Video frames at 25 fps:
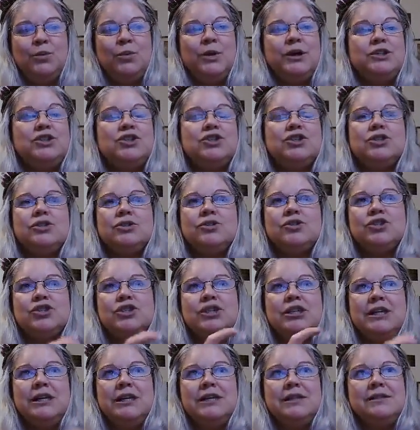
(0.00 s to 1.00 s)
which
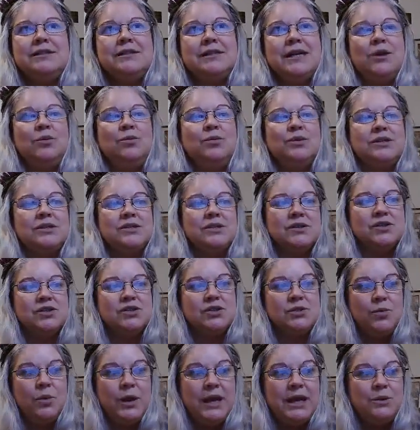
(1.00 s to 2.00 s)
she had said was a
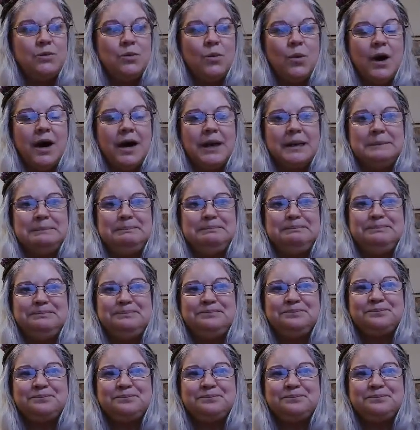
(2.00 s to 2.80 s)
sweet one,